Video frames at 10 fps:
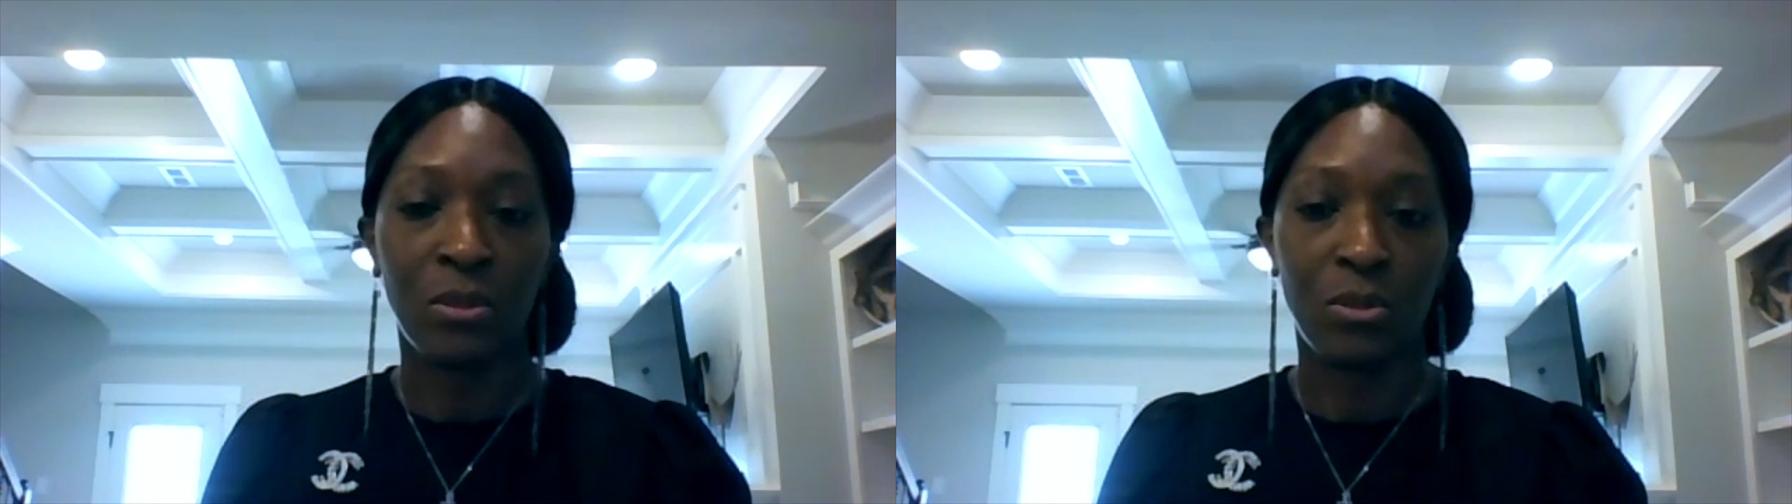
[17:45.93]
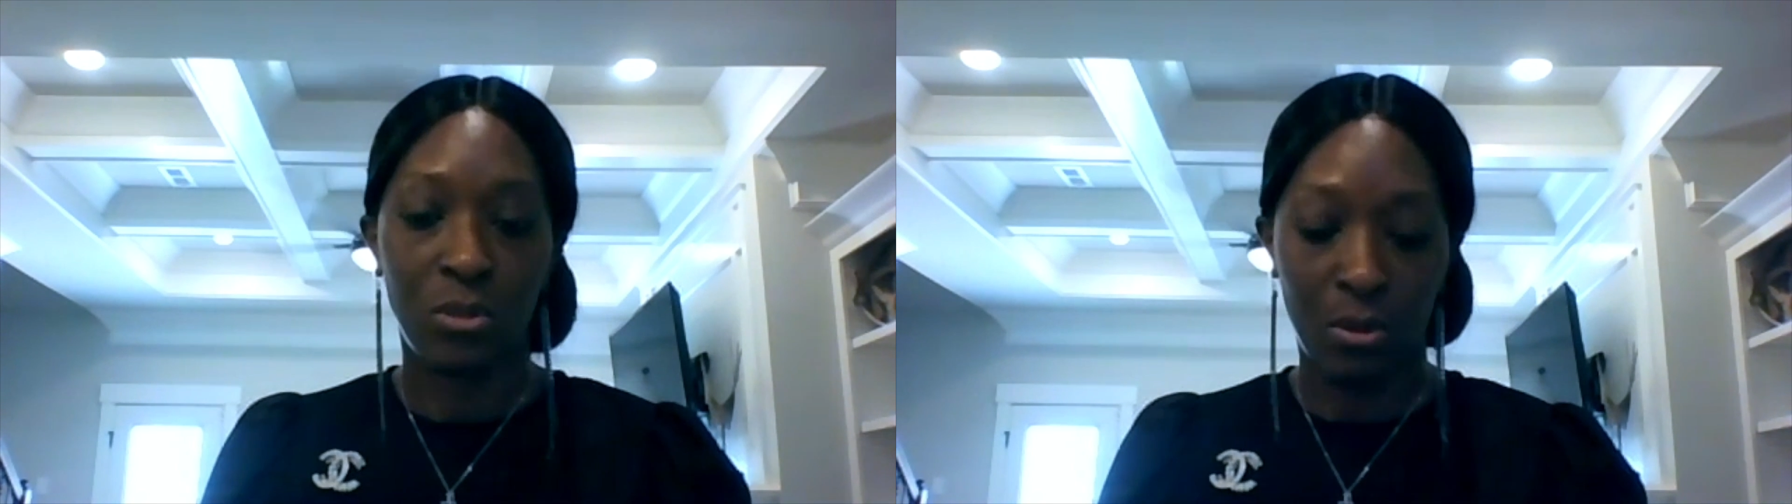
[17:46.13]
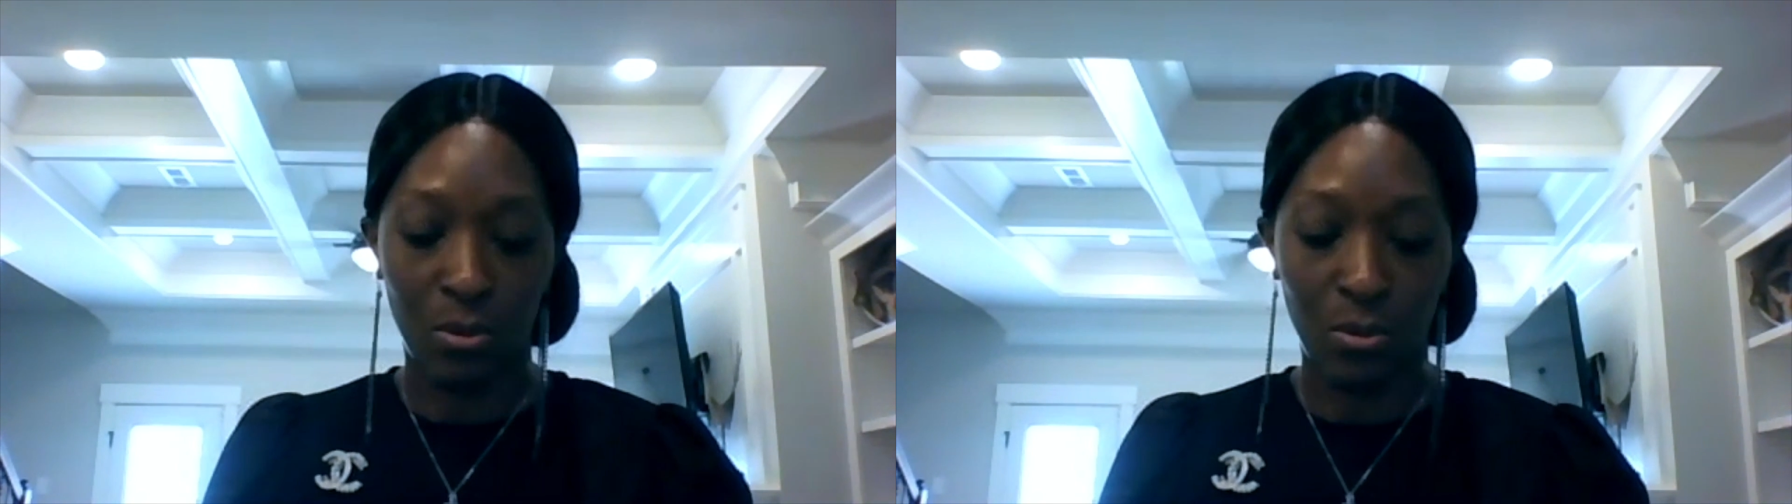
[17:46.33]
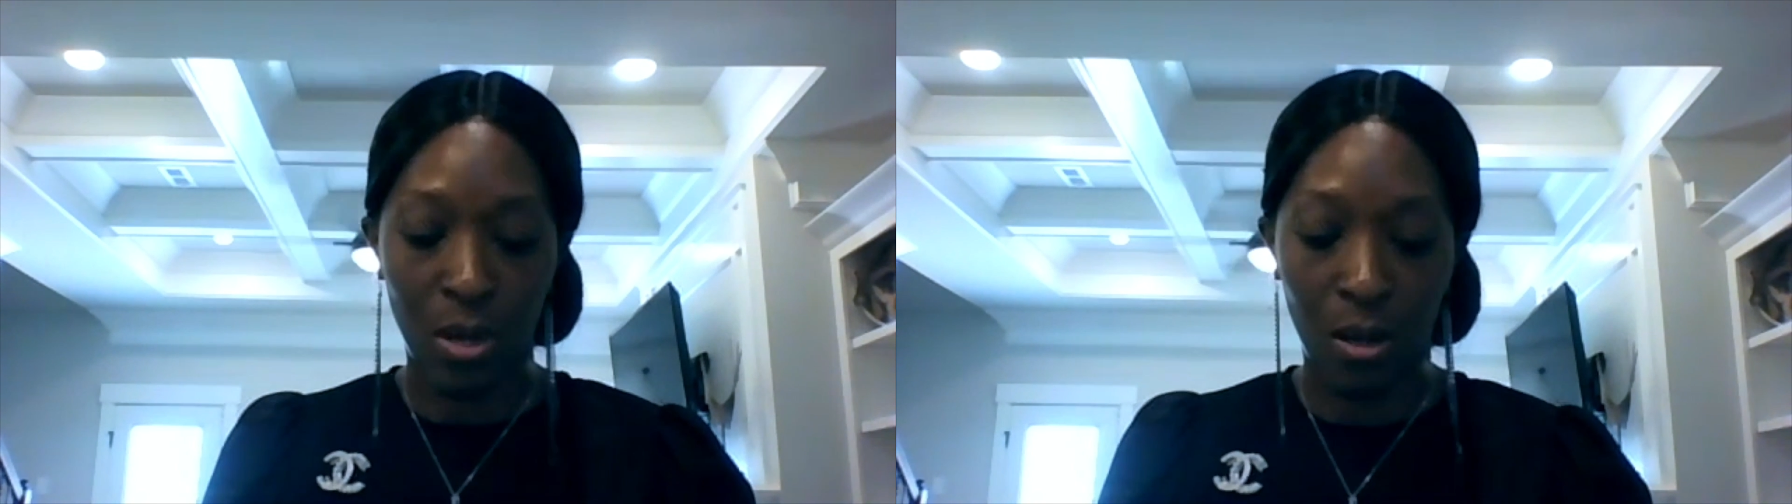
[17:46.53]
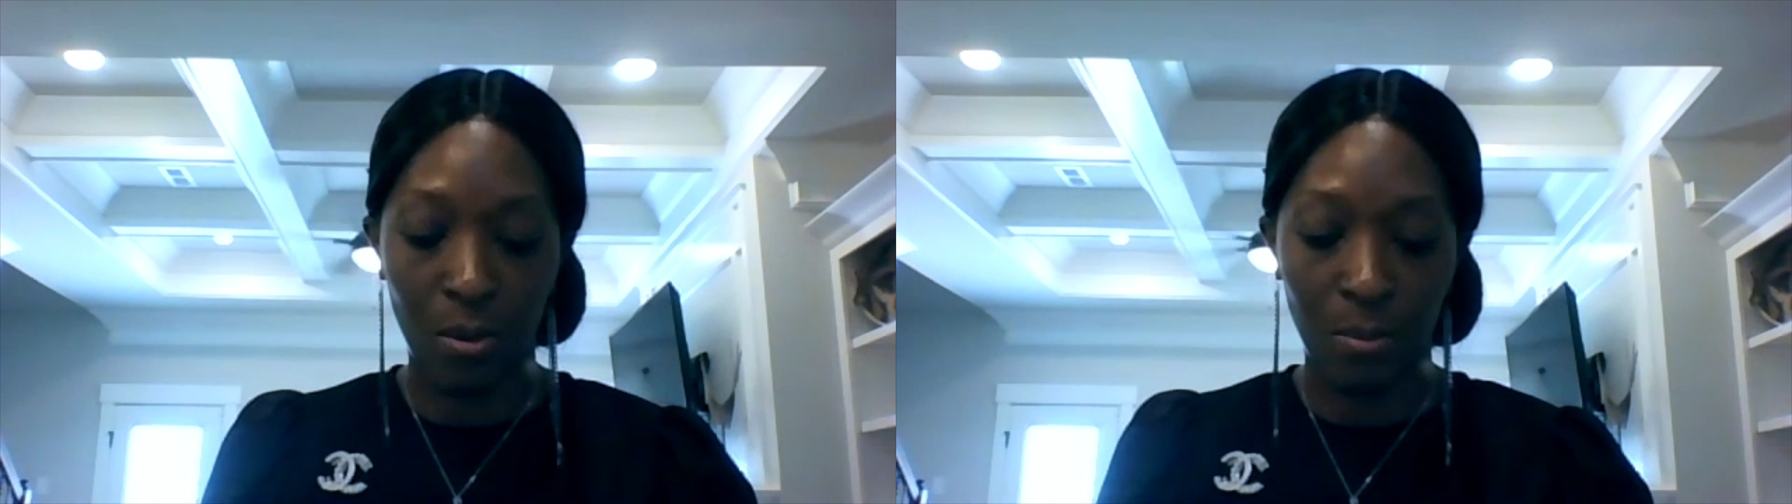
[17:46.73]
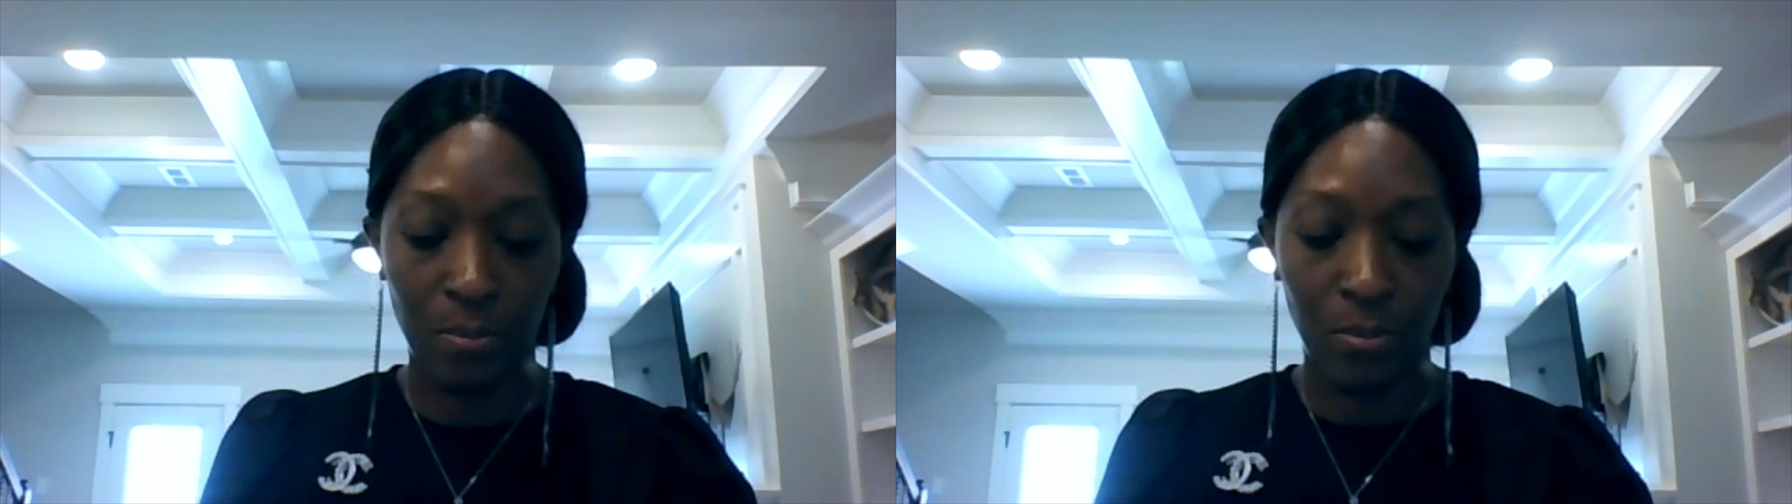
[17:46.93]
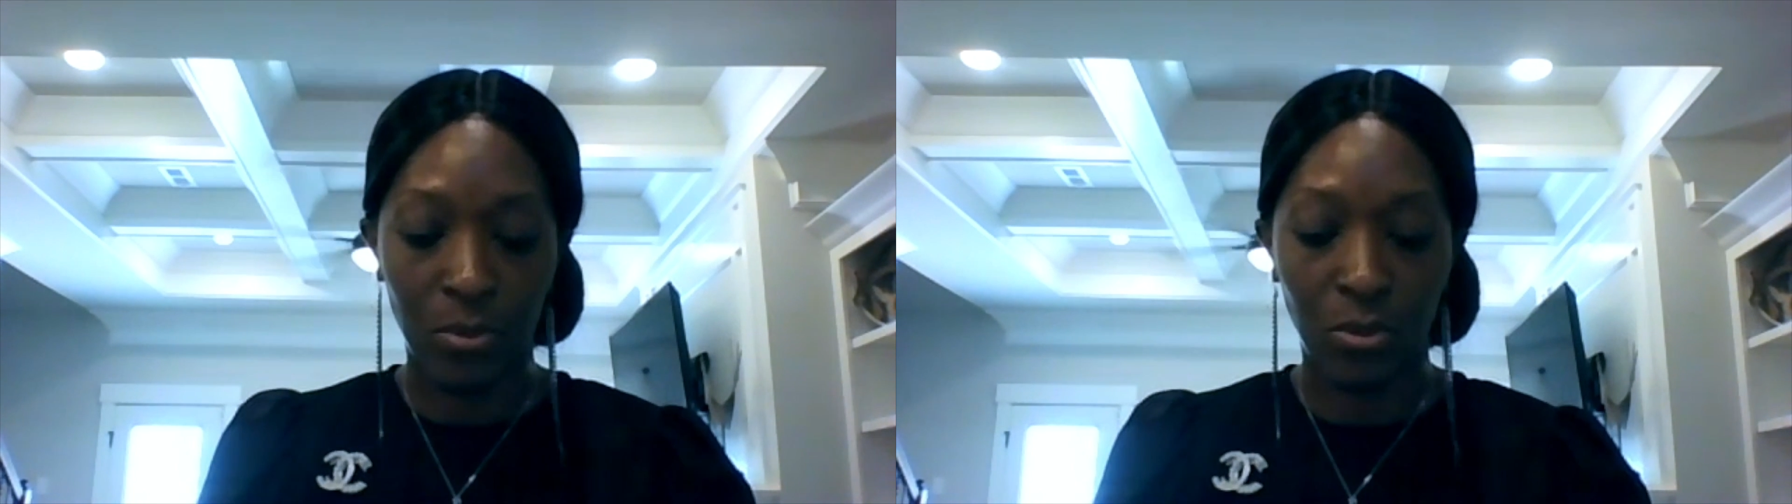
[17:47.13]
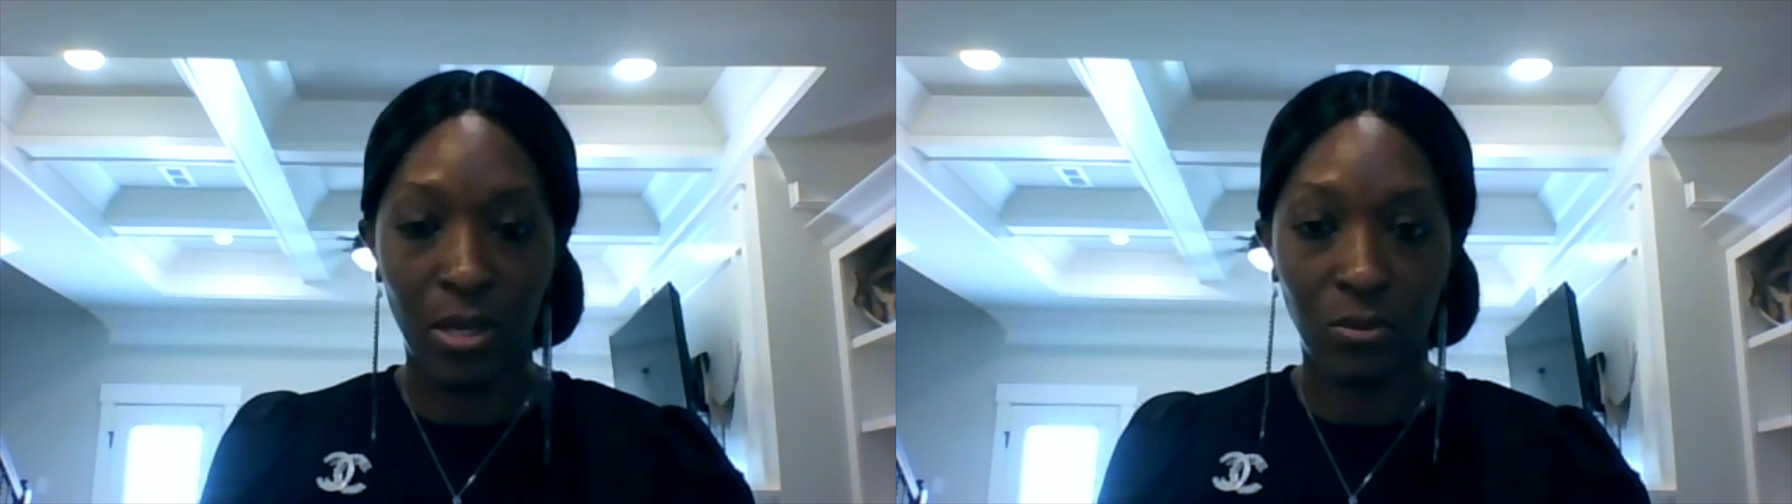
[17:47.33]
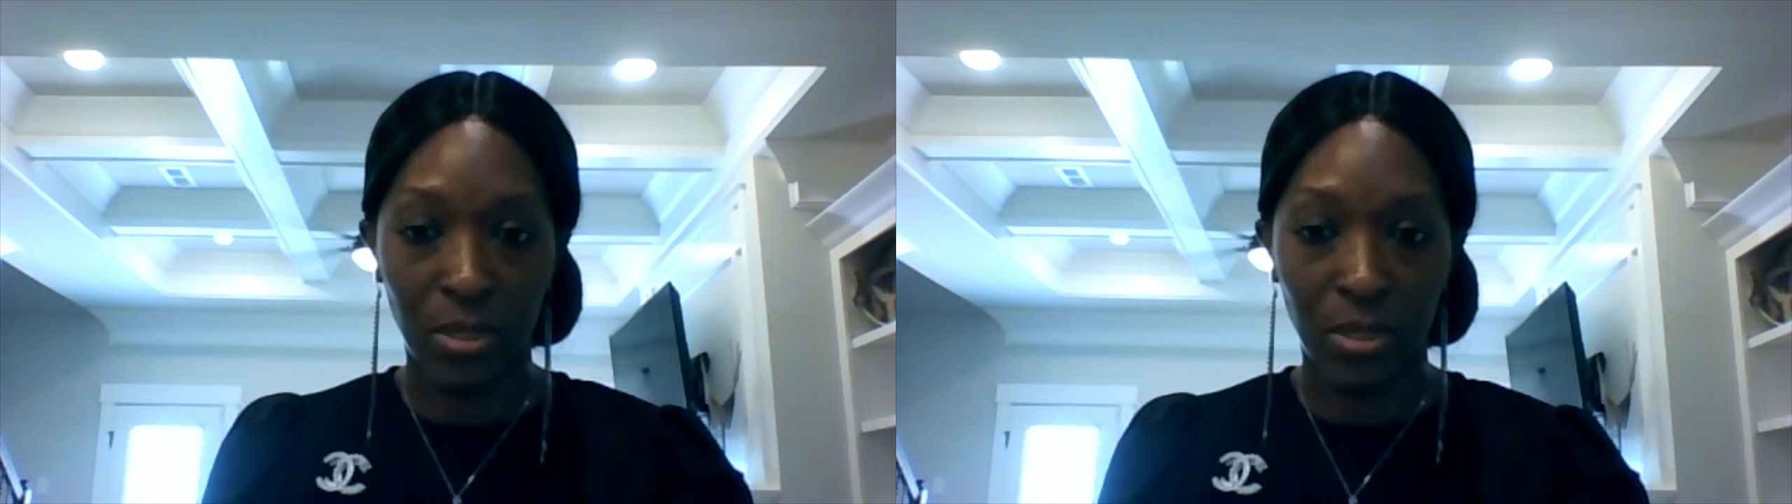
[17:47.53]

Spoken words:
So as